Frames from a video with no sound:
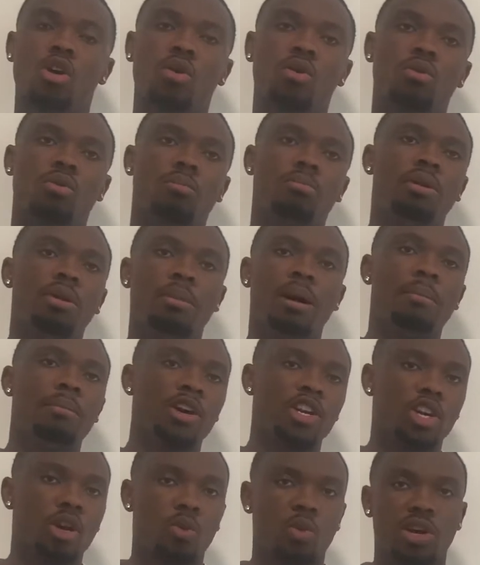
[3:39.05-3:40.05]
put my
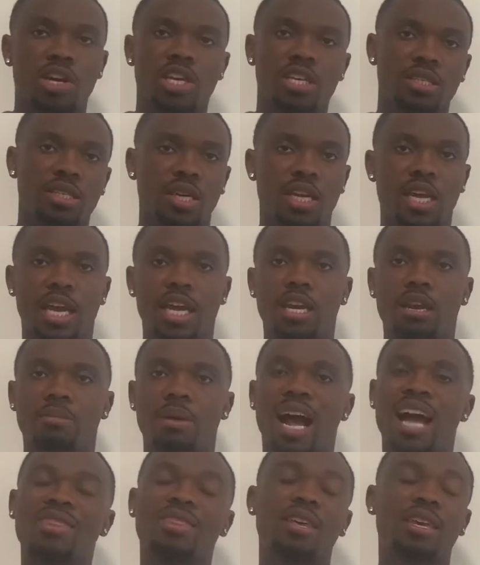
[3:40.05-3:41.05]
money on where he's going to end up,
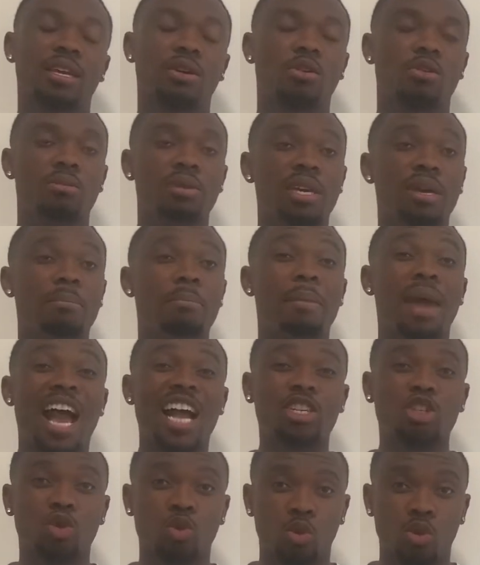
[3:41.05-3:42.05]
I think it will be
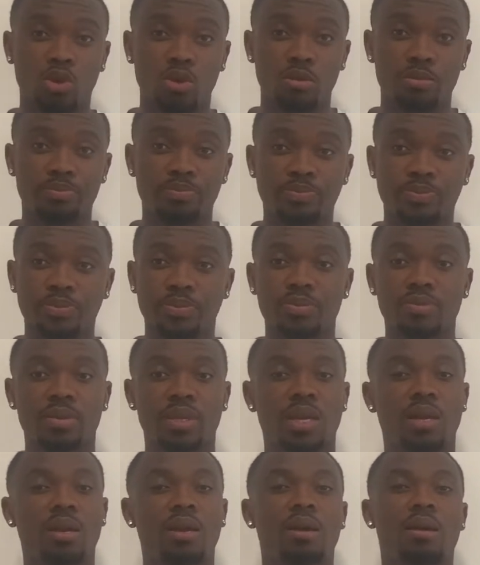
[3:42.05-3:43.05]
Matchroom.
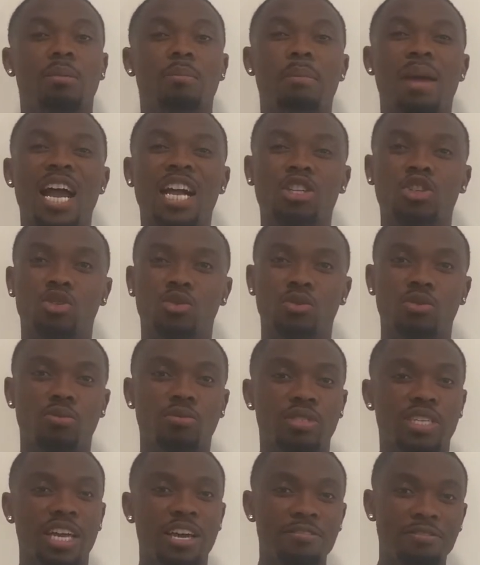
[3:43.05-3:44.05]
Matchroom,
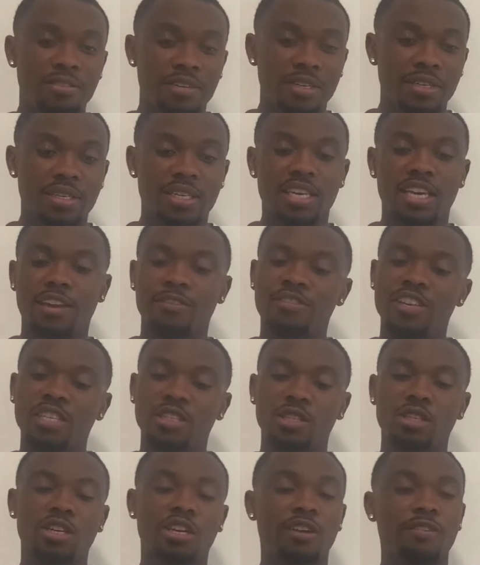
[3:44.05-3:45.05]
definitely, if he's
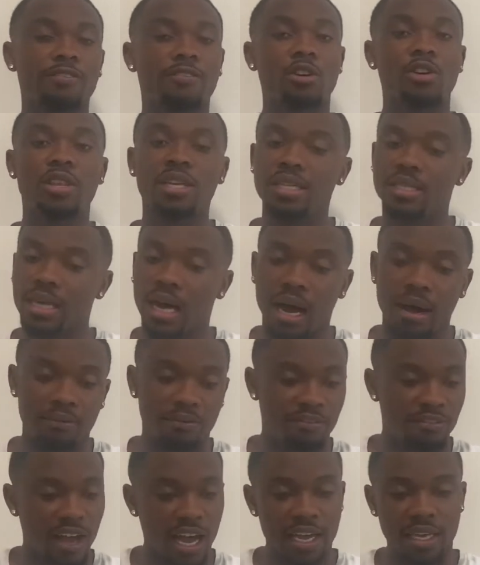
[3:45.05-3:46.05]
looking for the top
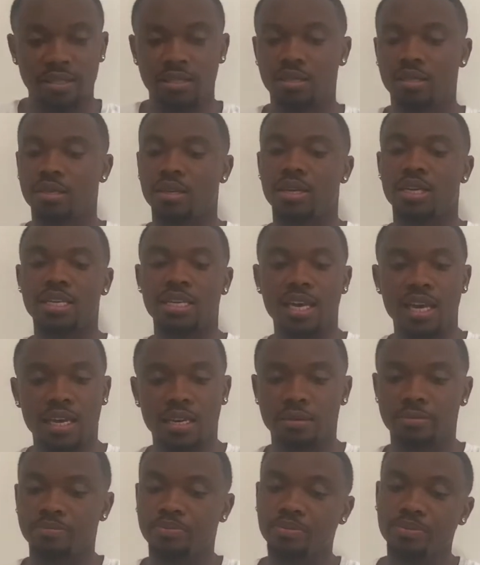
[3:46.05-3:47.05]
fights. Again,
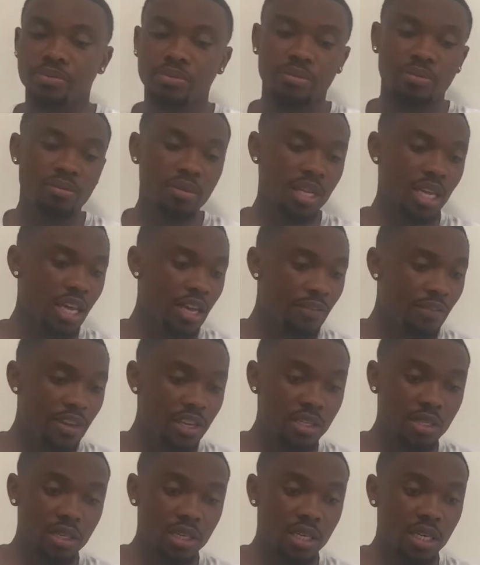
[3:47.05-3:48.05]
if he's
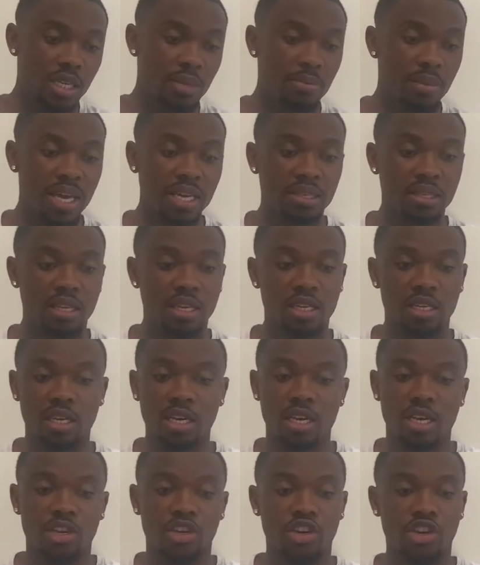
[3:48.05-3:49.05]
looking to make
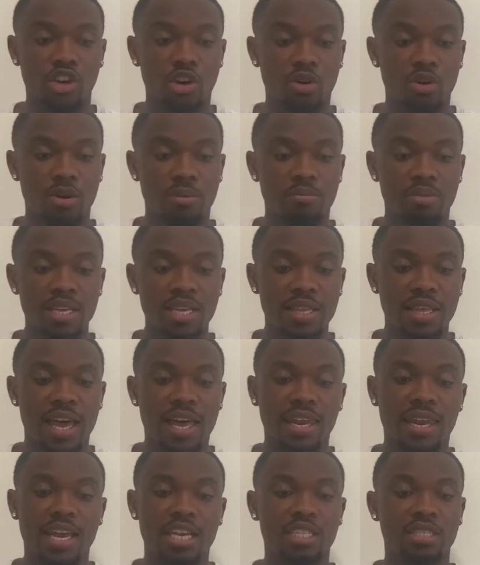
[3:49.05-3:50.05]
to be that
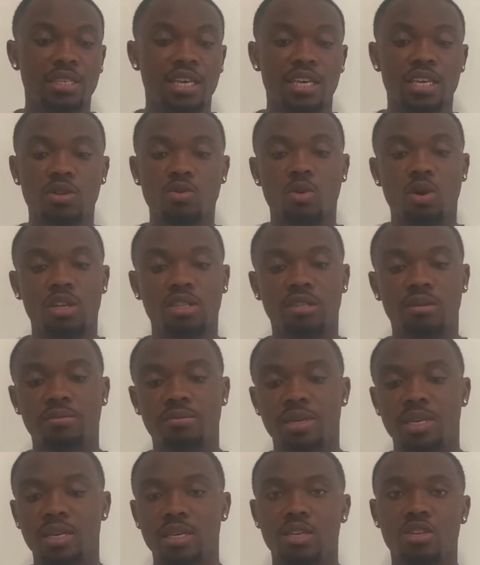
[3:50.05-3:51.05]
legend that he wants to
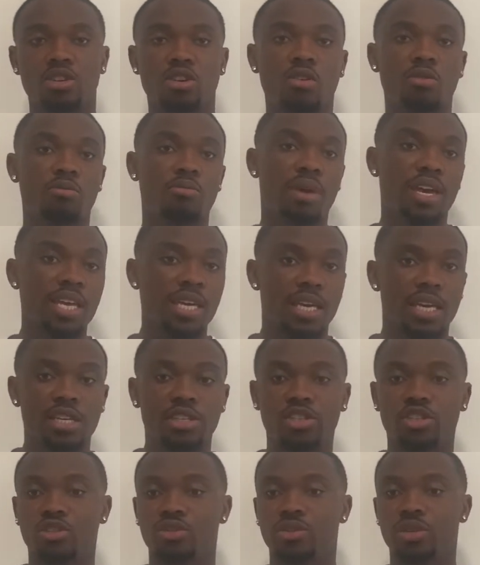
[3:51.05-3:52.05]
be, make
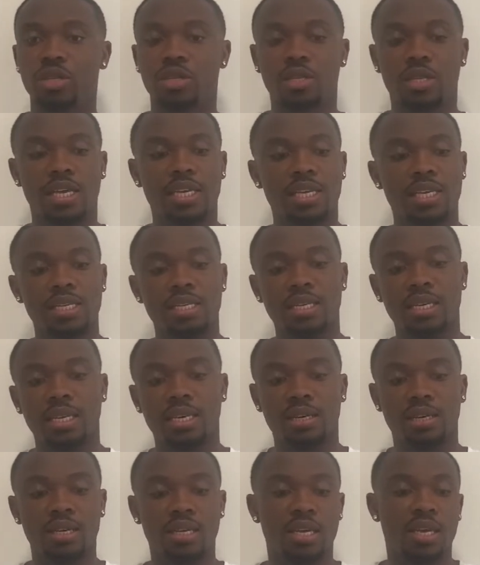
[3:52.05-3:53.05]
history like he
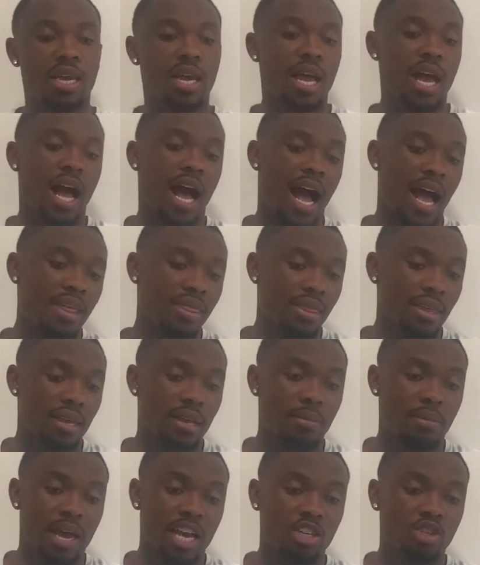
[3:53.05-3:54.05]
did, I think
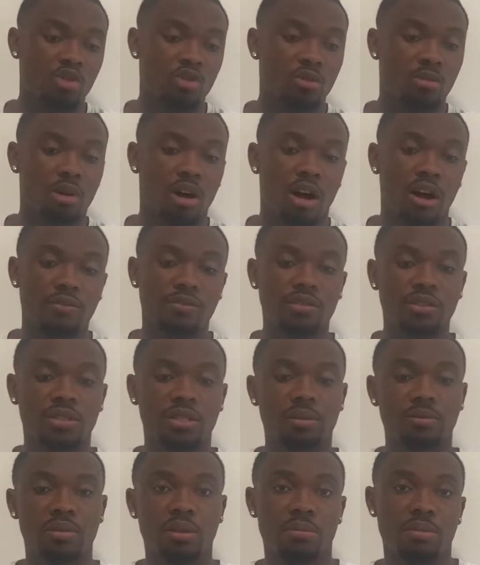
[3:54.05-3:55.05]
Matchroom offers
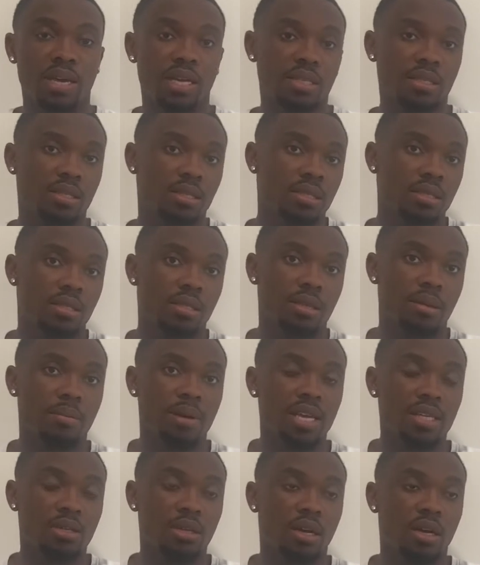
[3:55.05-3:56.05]
him the
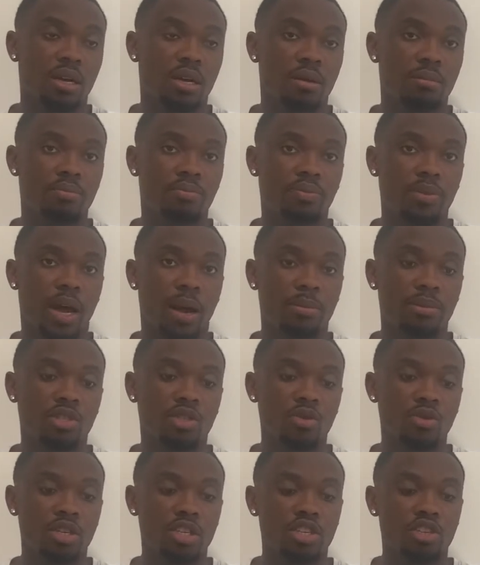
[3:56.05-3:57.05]
best
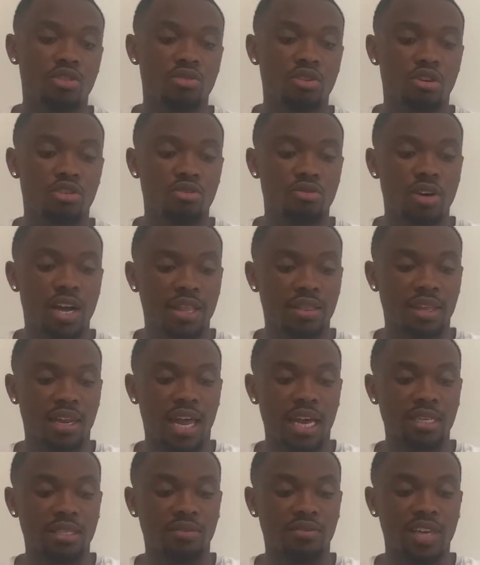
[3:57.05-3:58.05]
opportunity. You got the
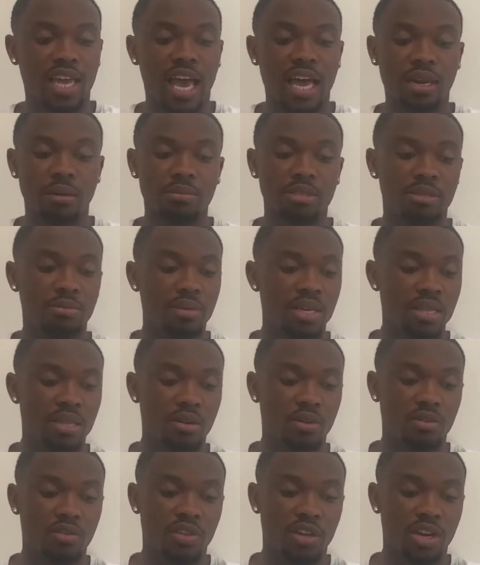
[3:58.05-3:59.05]
likes of Callum Smith
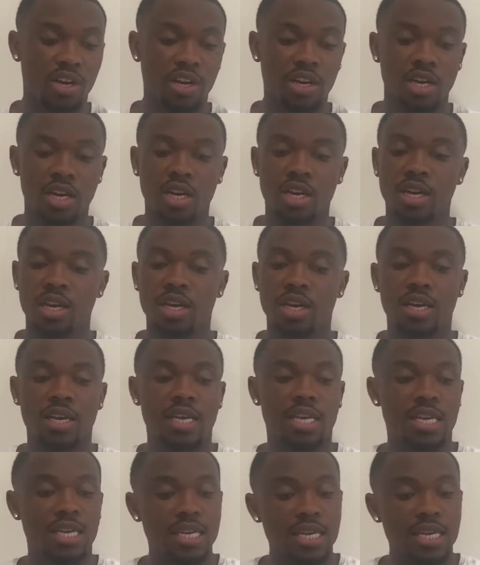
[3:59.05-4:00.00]
over there. He